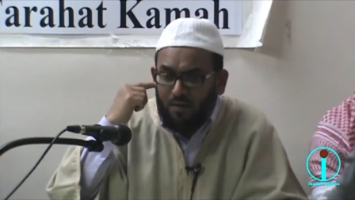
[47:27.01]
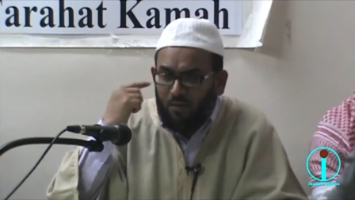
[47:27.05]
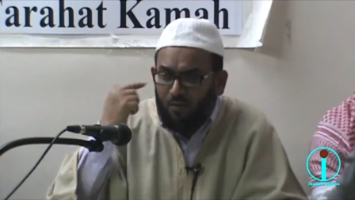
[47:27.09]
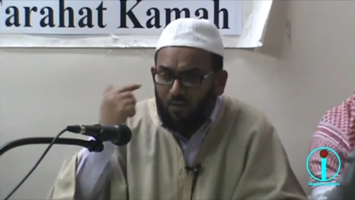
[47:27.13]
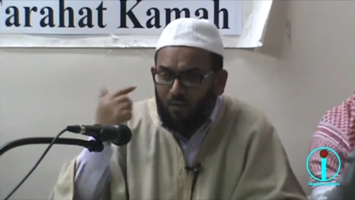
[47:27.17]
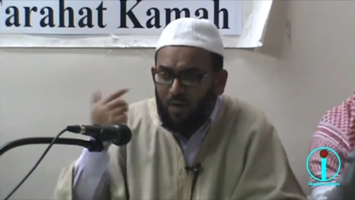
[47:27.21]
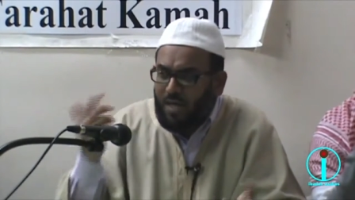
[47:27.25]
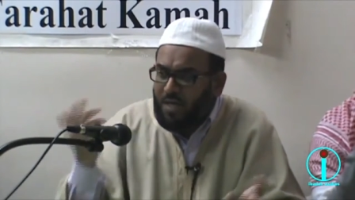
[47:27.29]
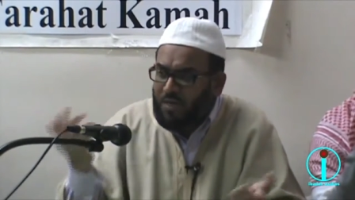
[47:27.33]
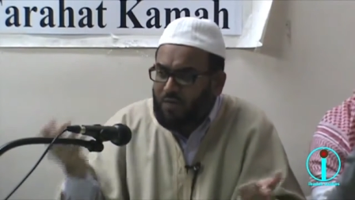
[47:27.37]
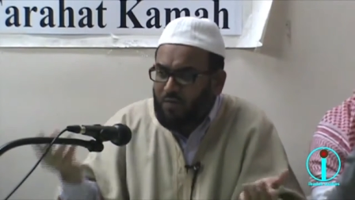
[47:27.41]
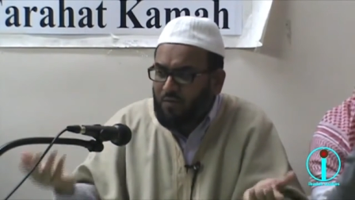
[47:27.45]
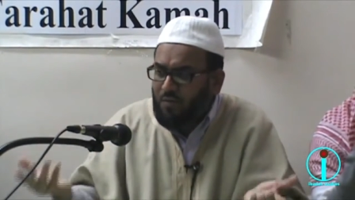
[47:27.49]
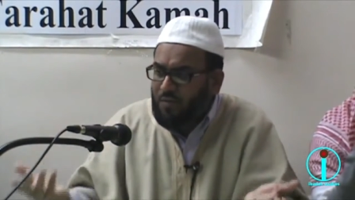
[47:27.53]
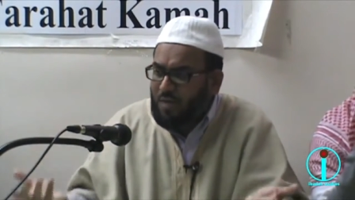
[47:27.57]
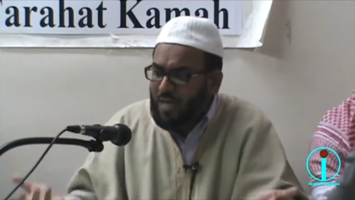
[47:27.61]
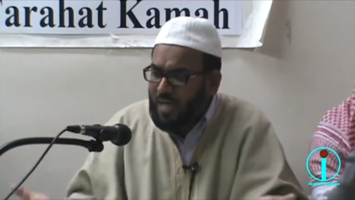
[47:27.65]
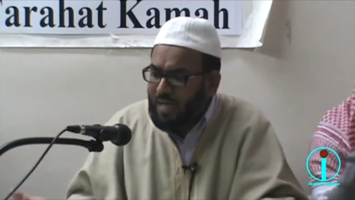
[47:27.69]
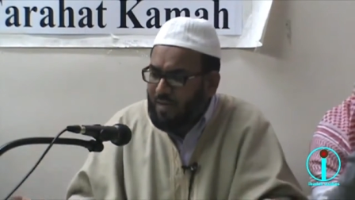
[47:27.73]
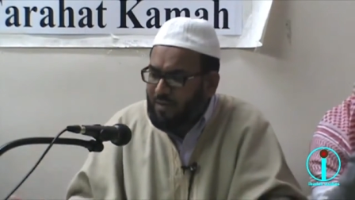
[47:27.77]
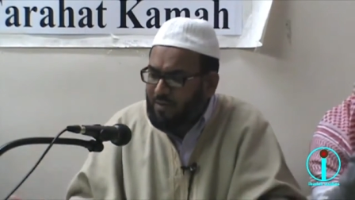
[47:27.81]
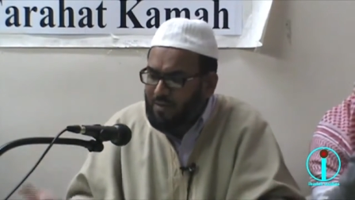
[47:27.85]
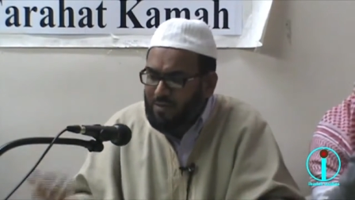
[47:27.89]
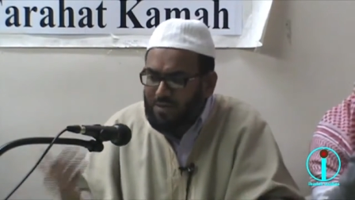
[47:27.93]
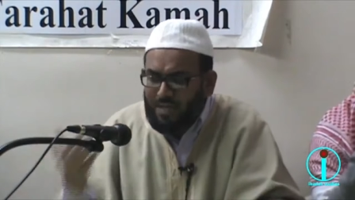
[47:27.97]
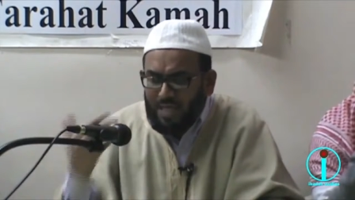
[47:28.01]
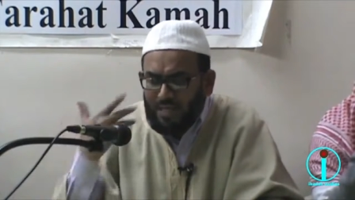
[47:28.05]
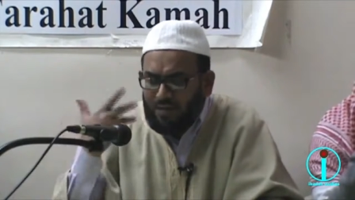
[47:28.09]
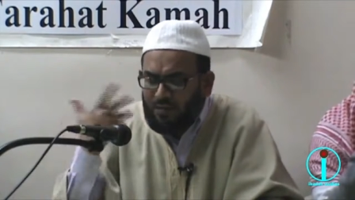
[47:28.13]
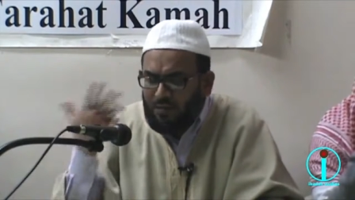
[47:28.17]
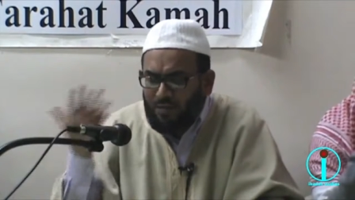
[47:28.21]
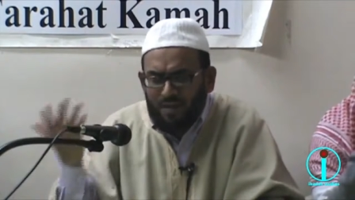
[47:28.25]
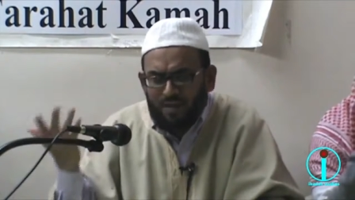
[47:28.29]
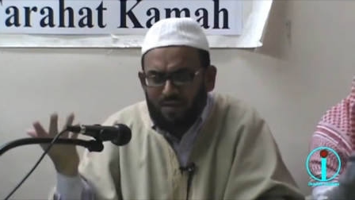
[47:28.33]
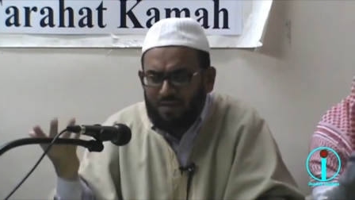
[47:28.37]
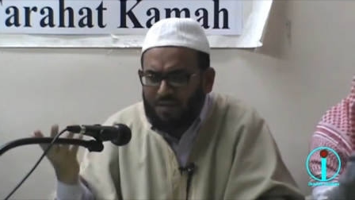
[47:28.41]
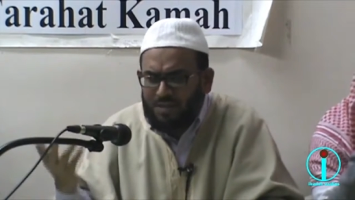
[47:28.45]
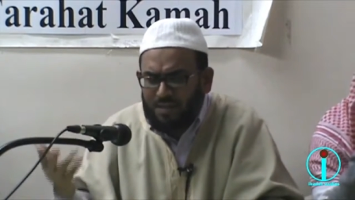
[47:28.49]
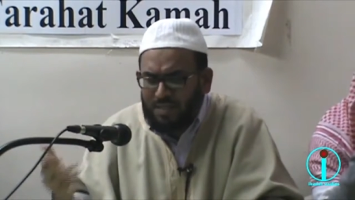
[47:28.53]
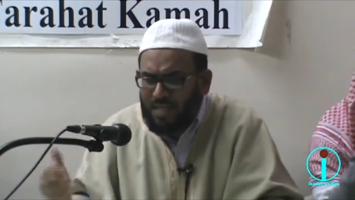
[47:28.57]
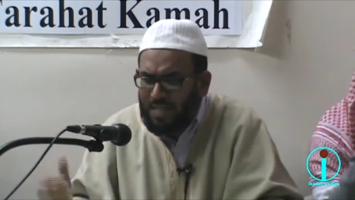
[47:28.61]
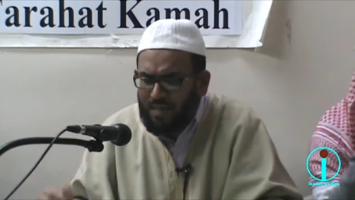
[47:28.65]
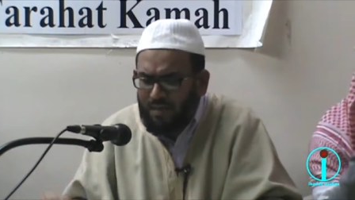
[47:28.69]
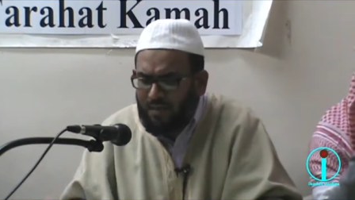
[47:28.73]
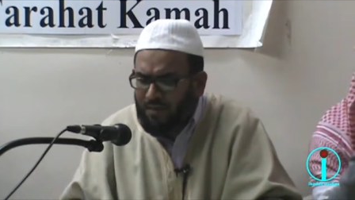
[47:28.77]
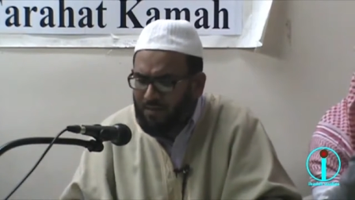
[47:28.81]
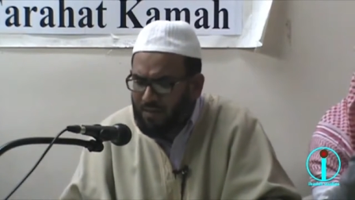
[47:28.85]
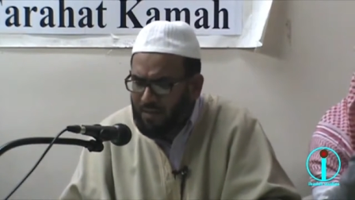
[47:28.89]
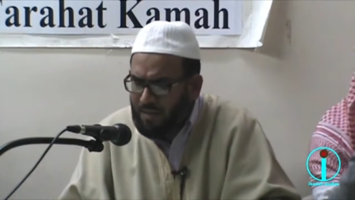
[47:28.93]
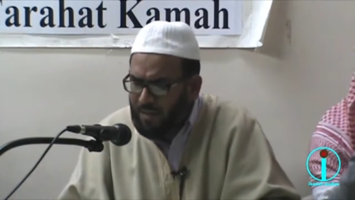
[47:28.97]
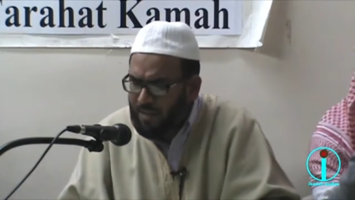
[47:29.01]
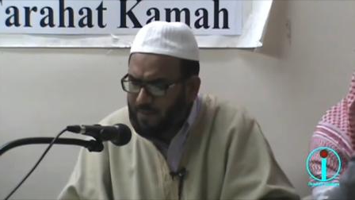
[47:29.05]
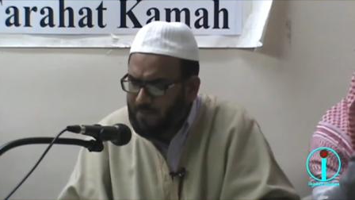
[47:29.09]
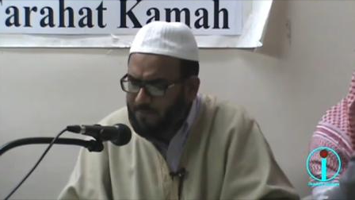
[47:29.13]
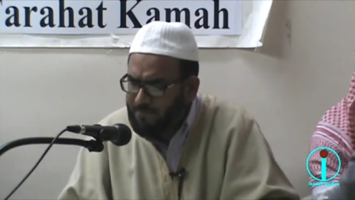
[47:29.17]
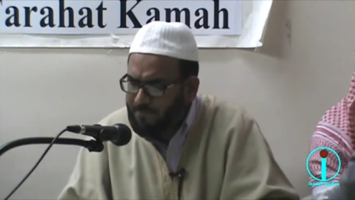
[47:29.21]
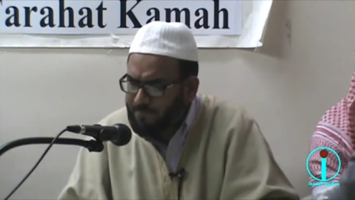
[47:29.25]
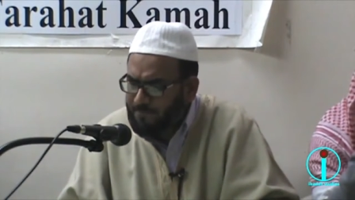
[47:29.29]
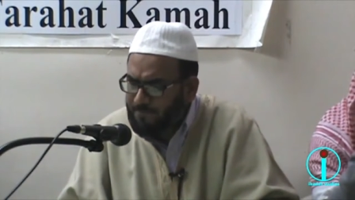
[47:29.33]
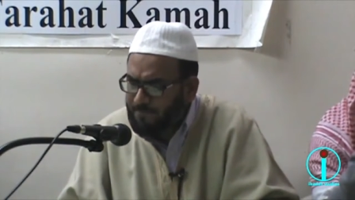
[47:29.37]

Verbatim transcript: Why you do that? The child don't understand anything.